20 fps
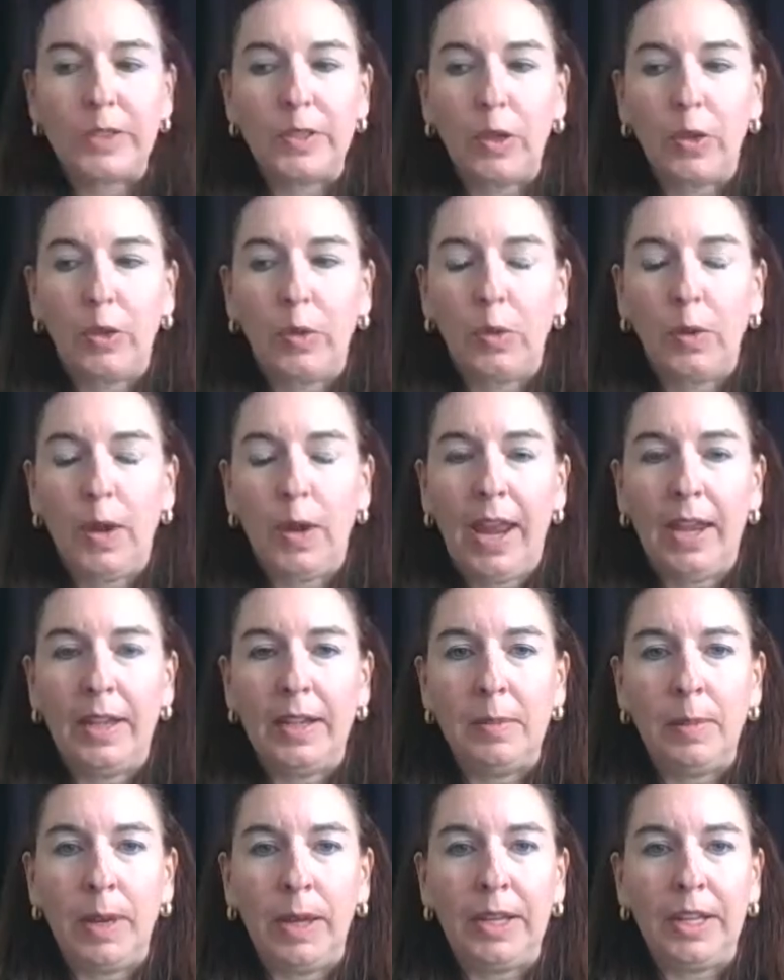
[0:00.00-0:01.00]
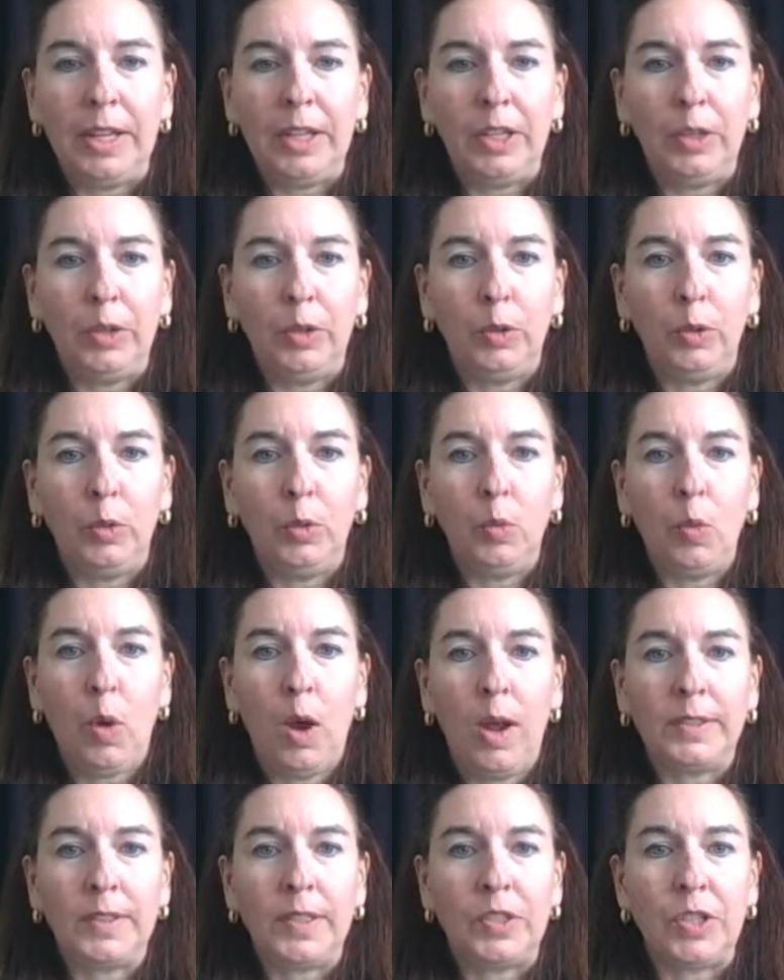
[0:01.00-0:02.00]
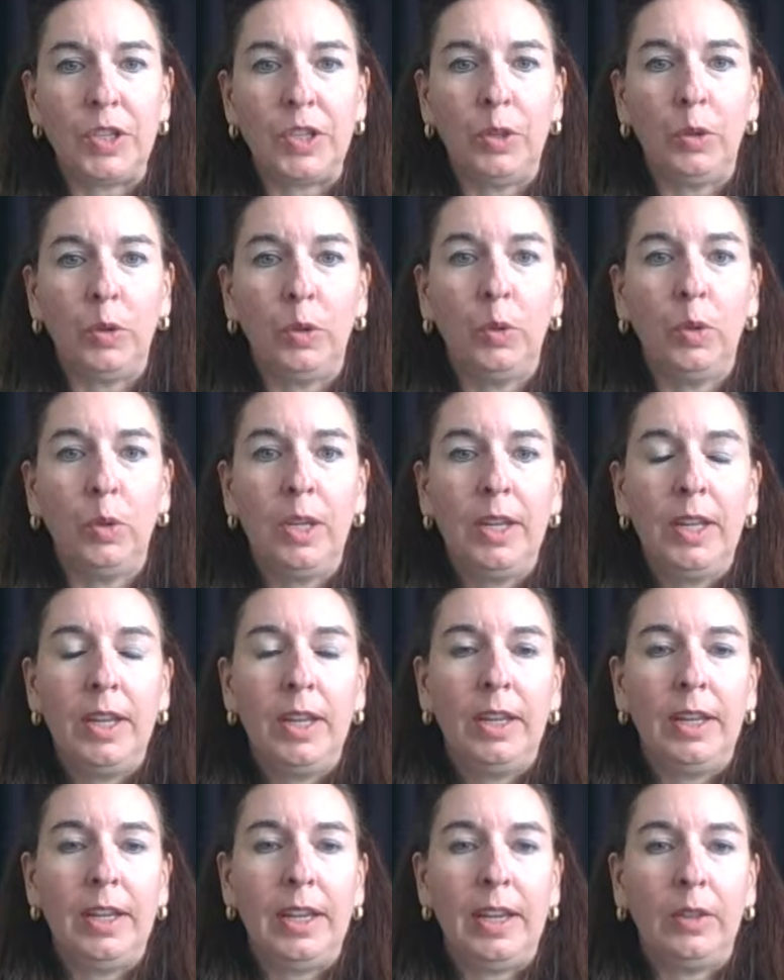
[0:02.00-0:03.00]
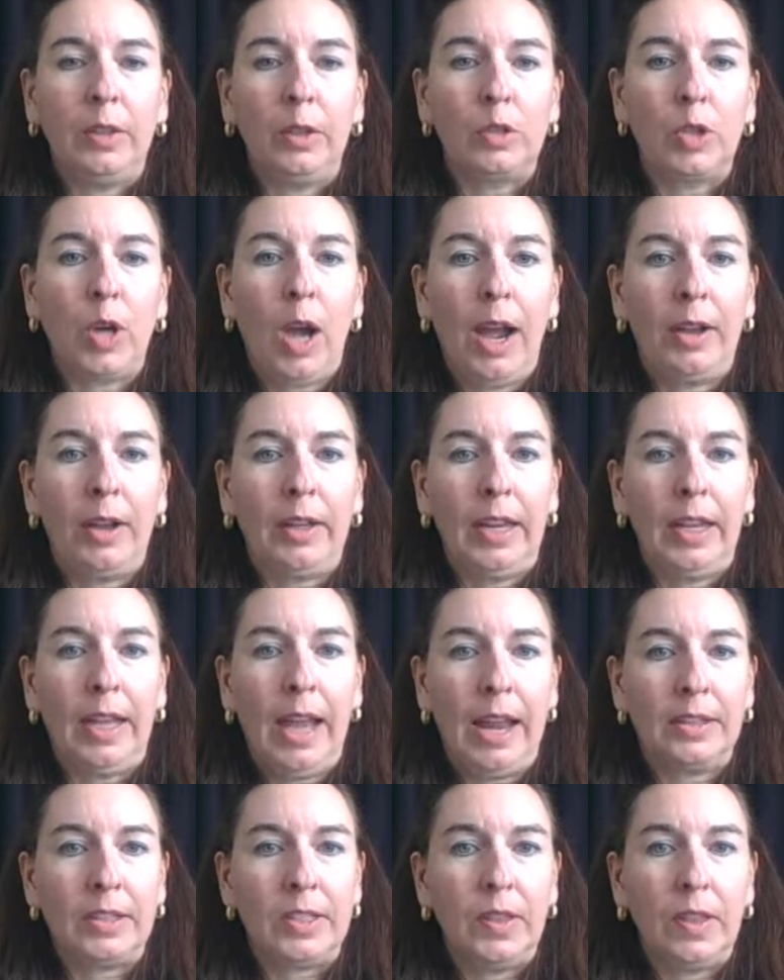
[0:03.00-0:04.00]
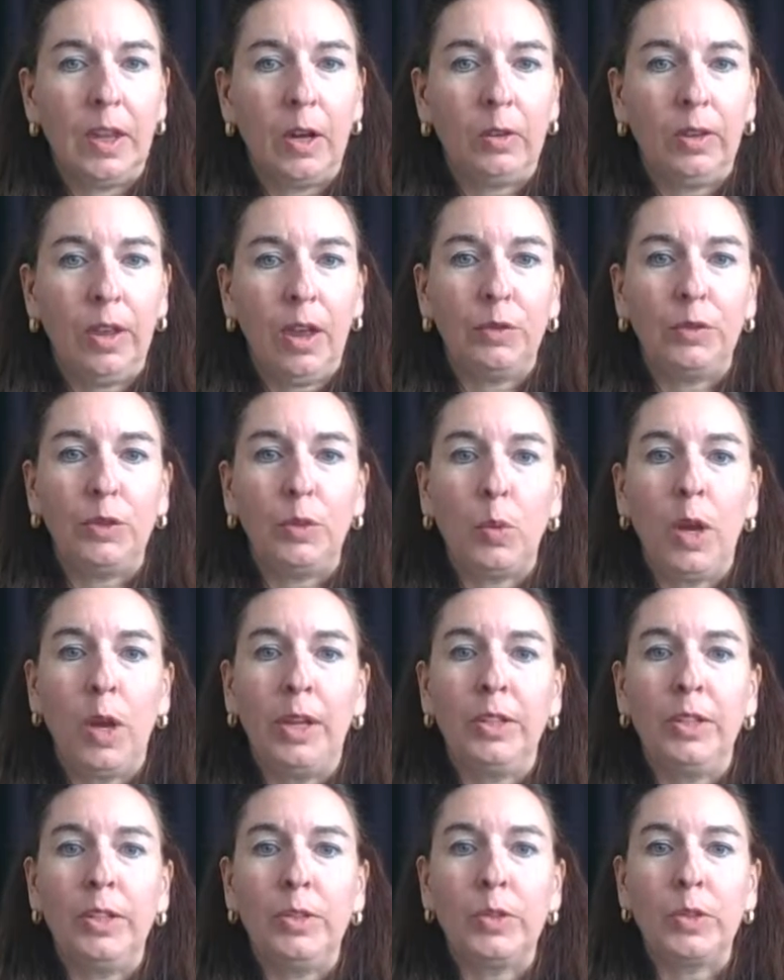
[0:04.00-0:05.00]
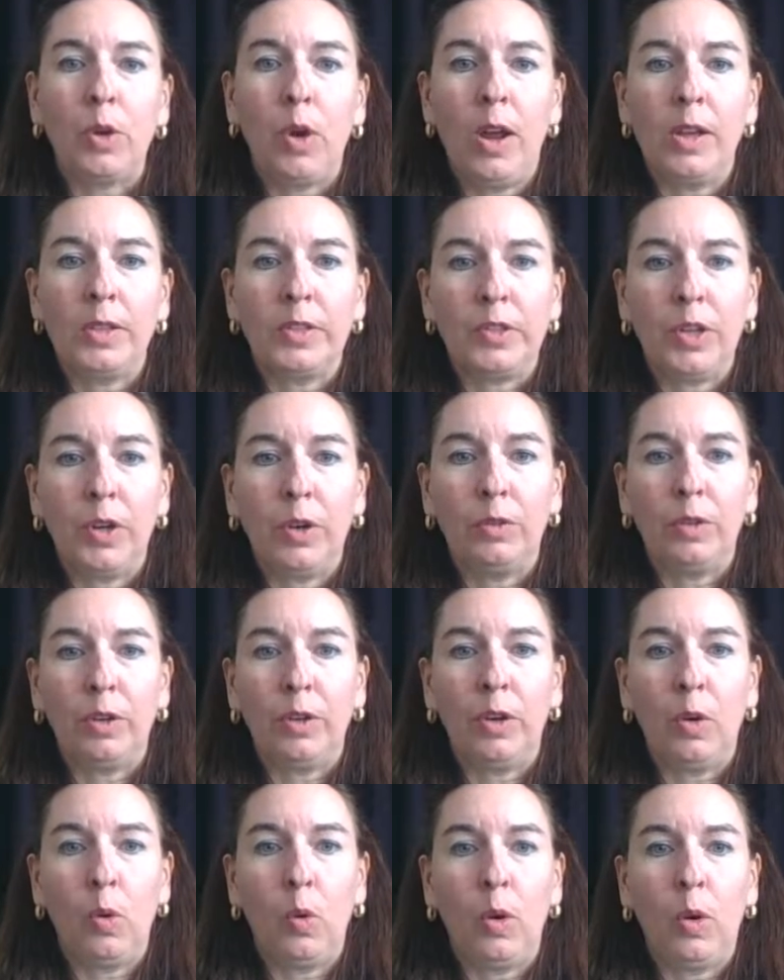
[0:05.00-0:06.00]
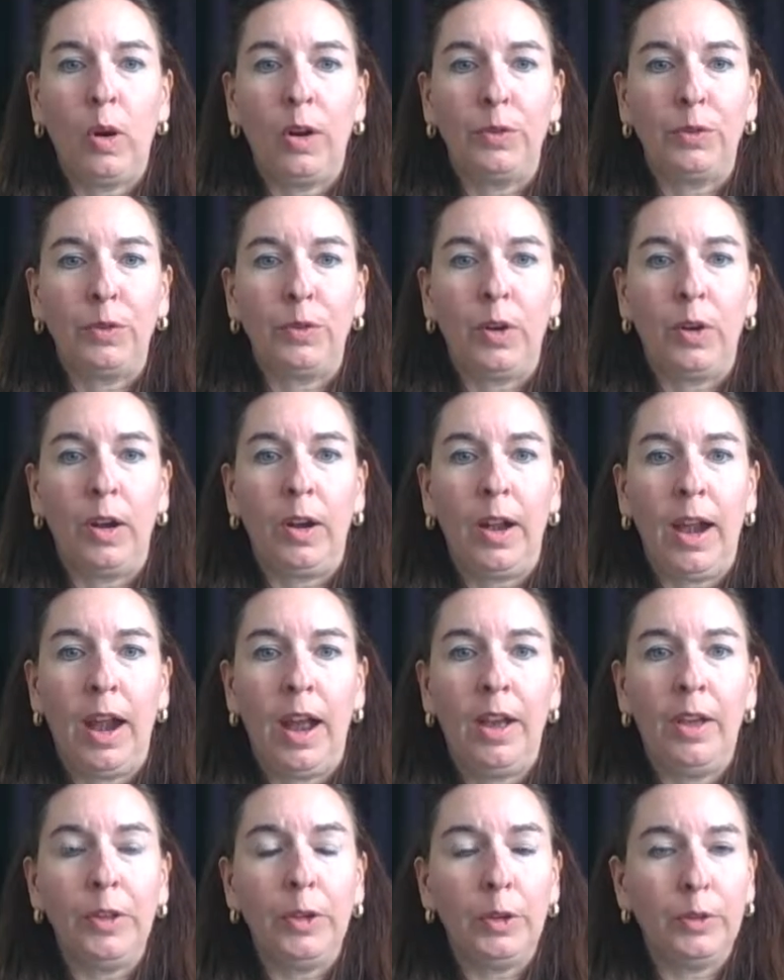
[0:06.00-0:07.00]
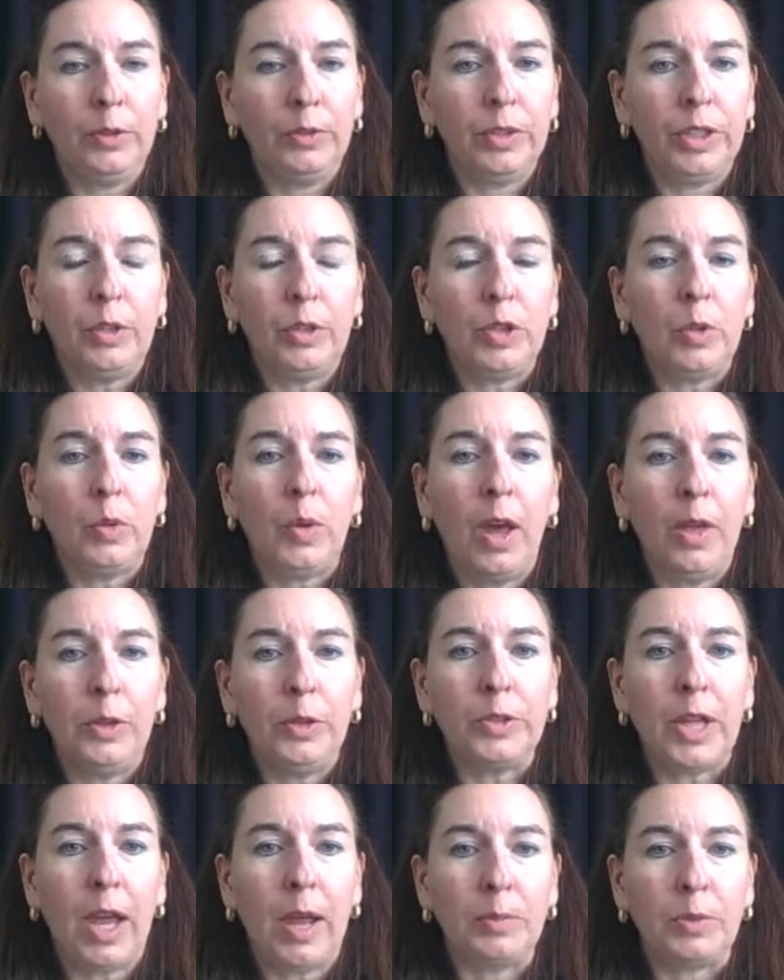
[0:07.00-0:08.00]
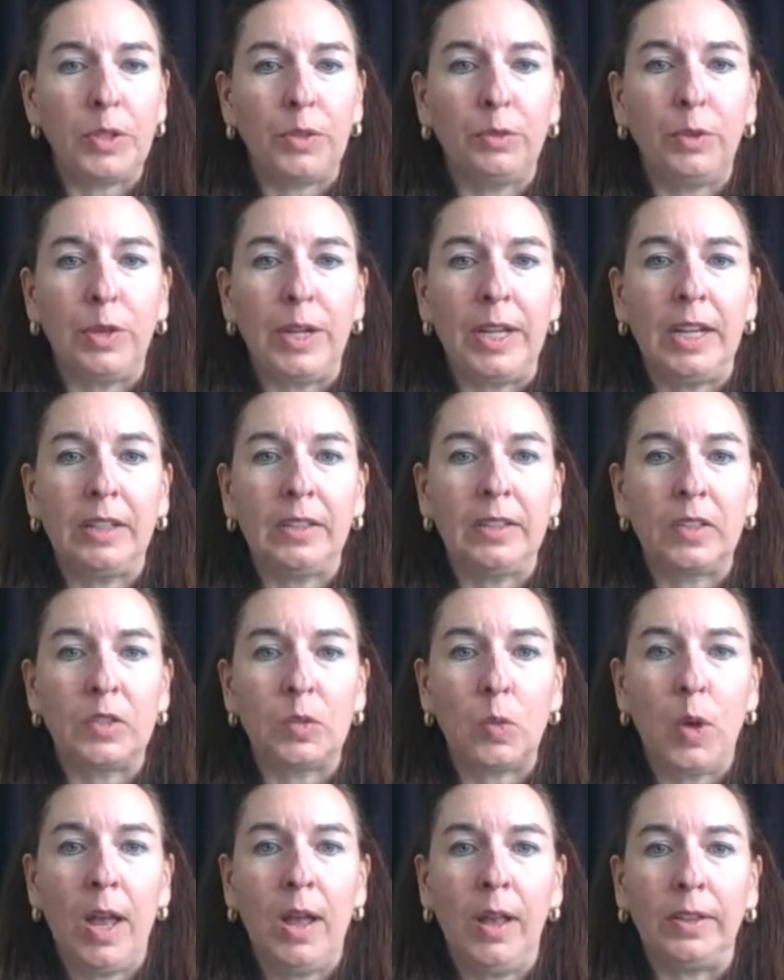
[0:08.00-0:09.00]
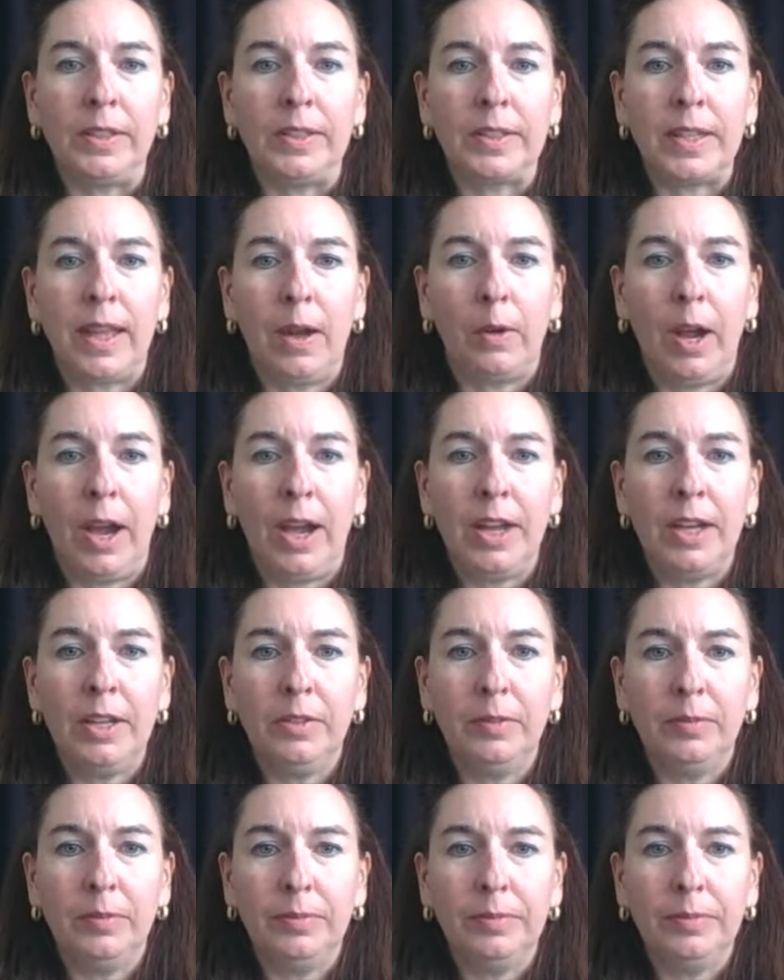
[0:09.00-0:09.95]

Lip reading: So anybody who wants to either try to connect to their loved one who's crossed over, or you do other types of readings as well, is that right?